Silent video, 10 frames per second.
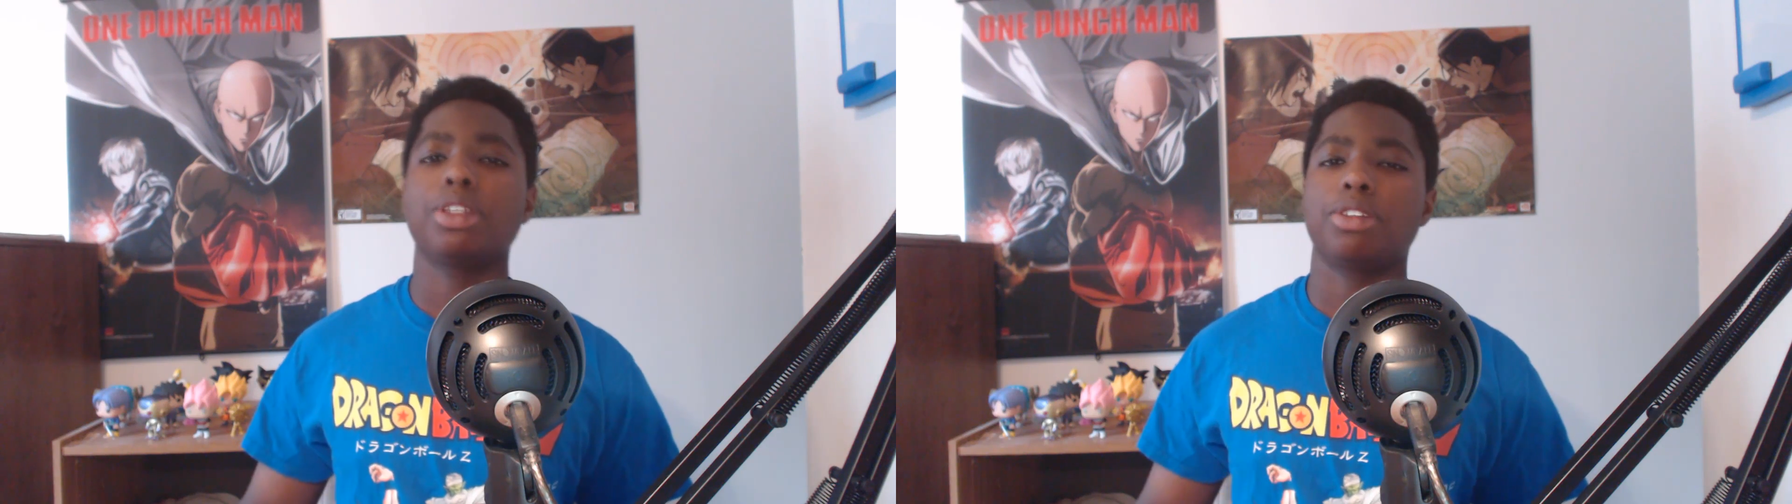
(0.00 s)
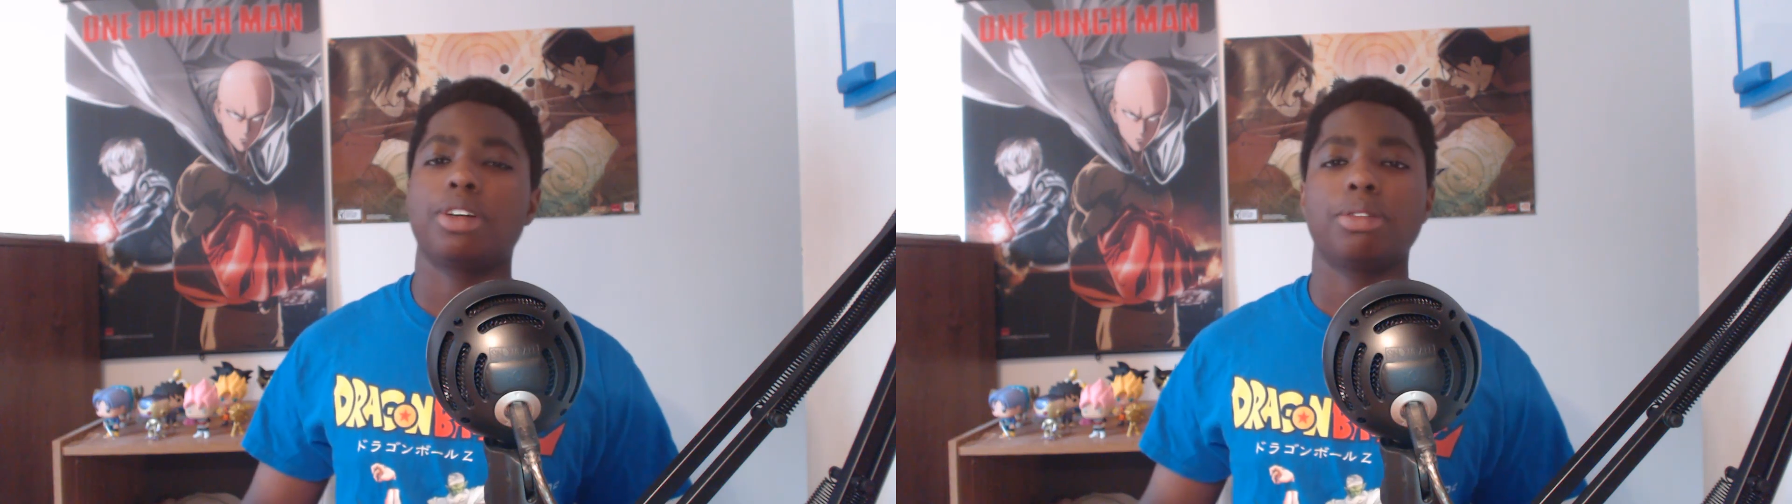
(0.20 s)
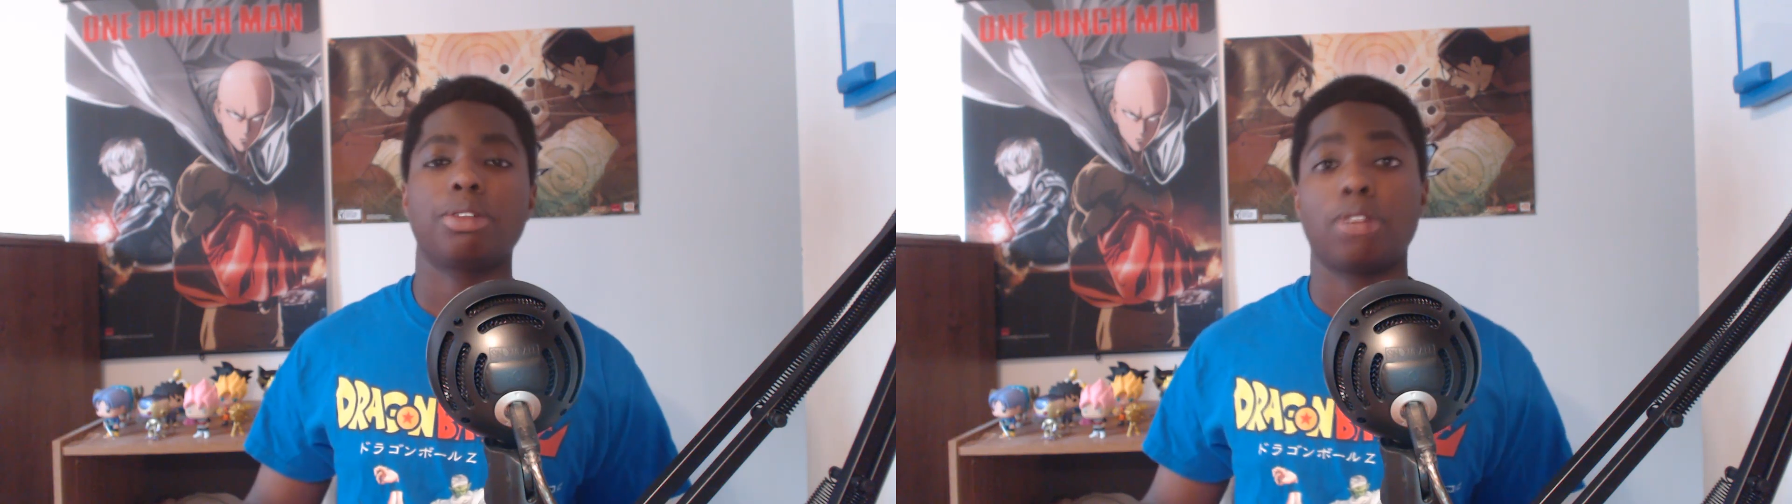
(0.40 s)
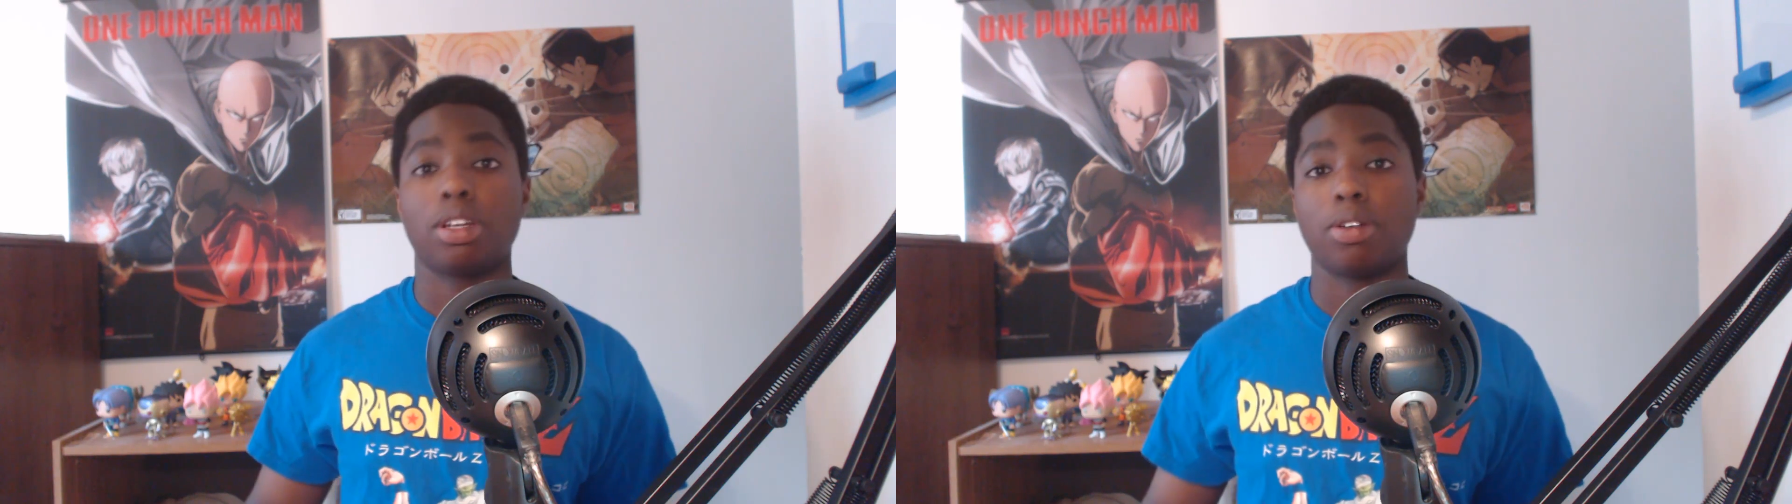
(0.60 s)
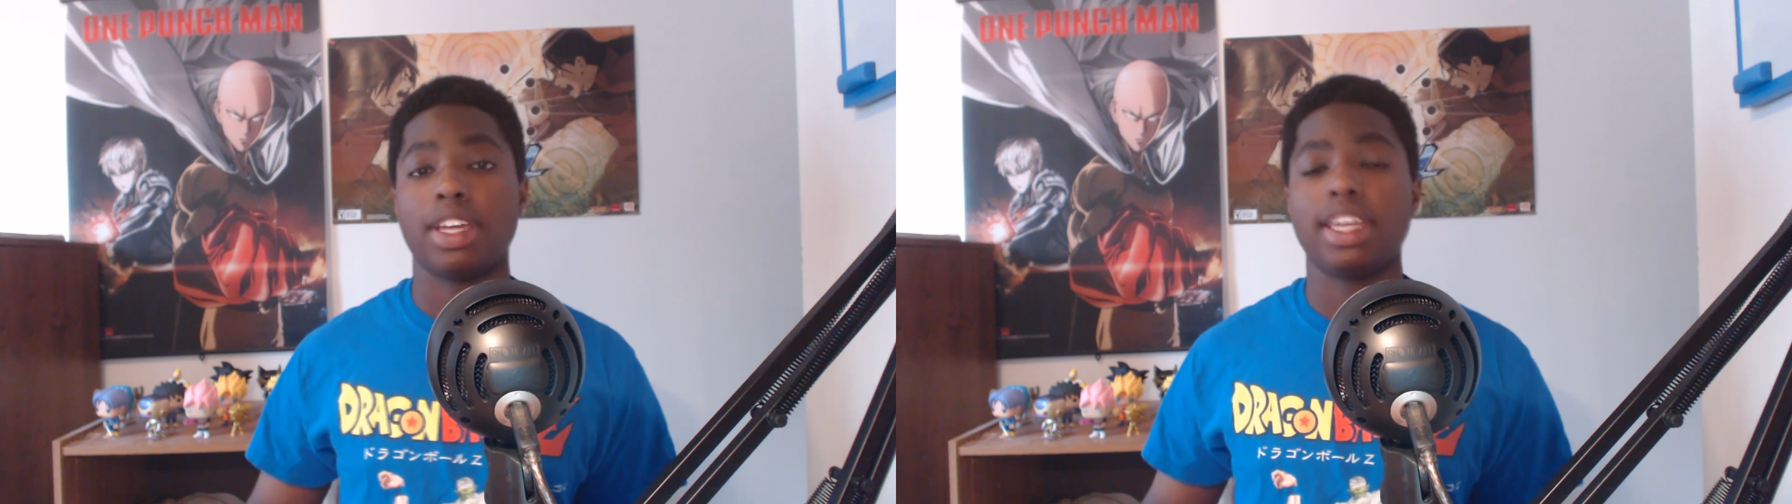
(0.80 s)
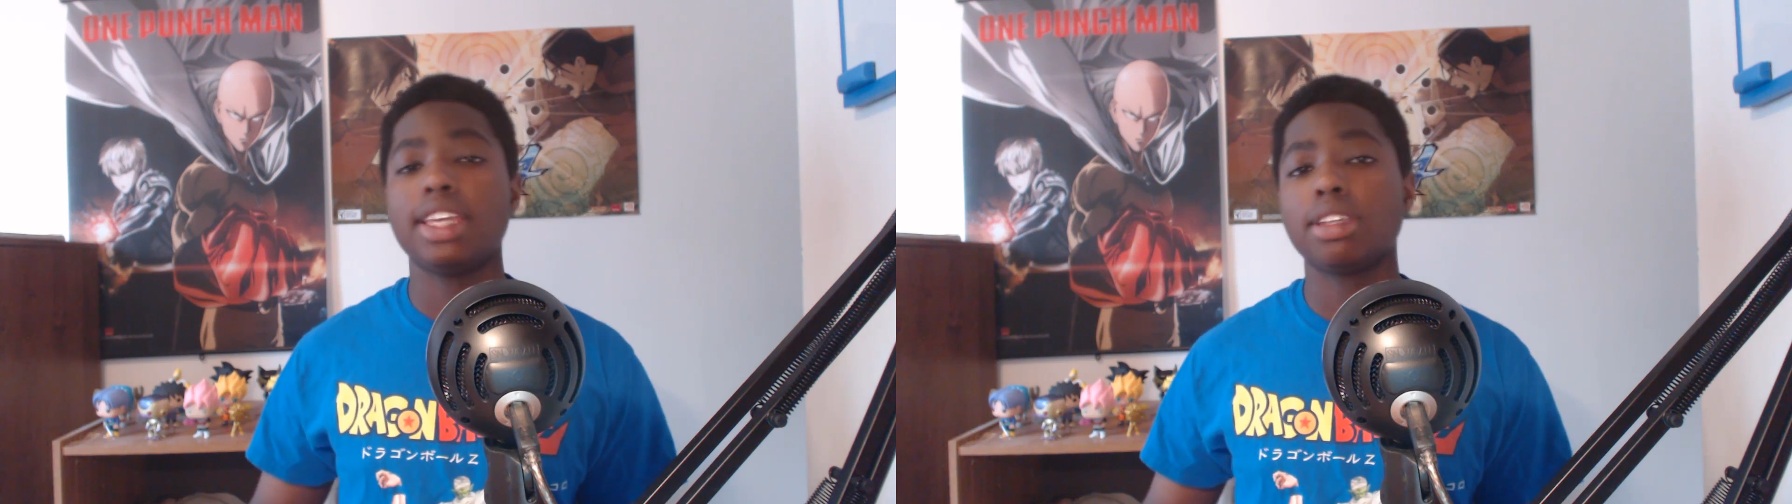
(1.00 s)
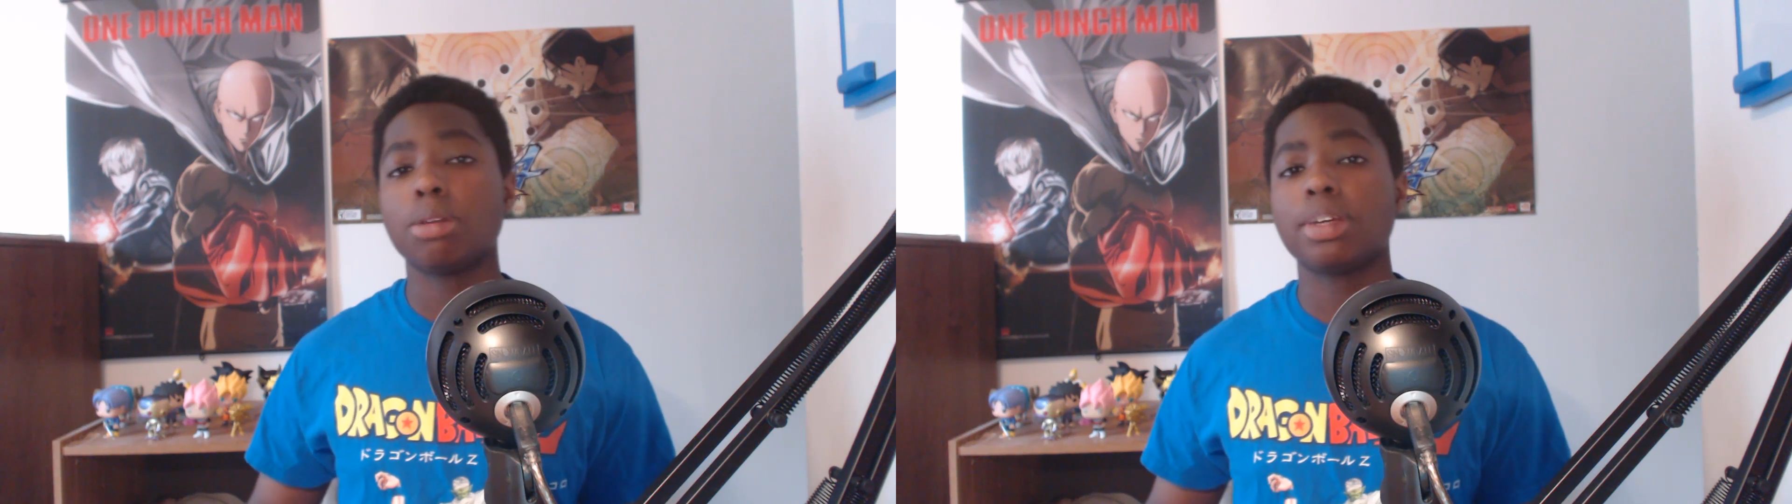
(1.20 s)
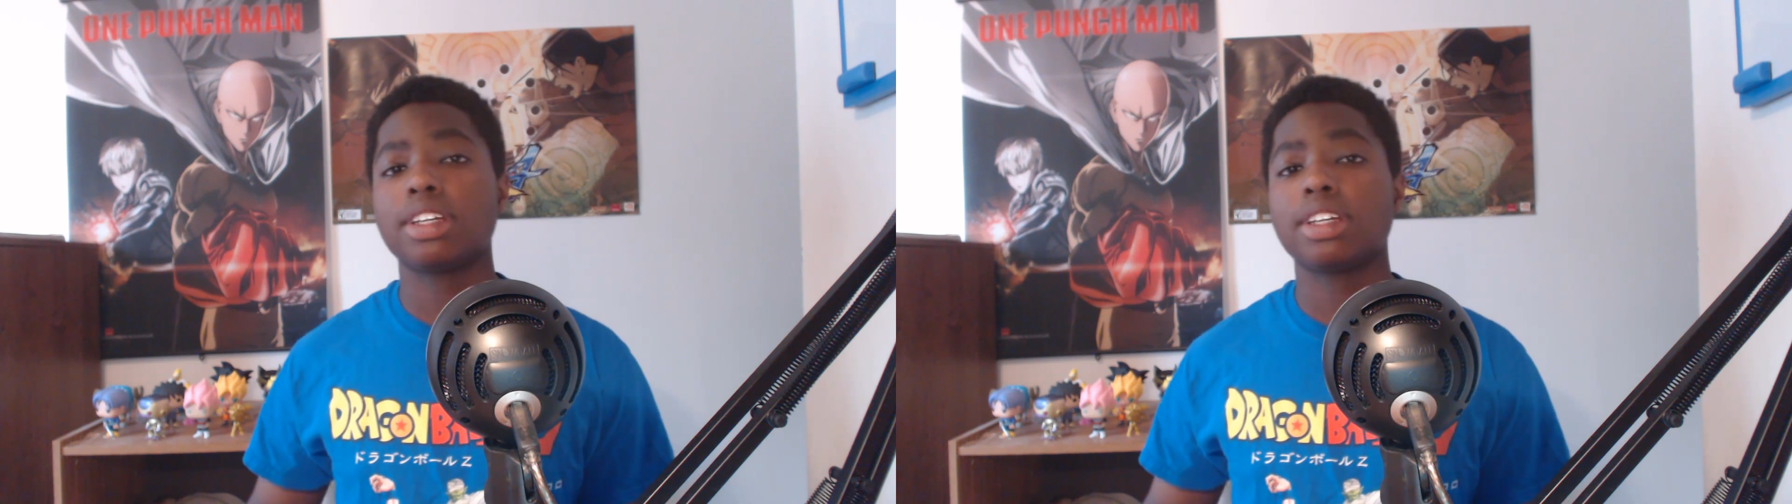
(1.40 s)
really want him to run away either,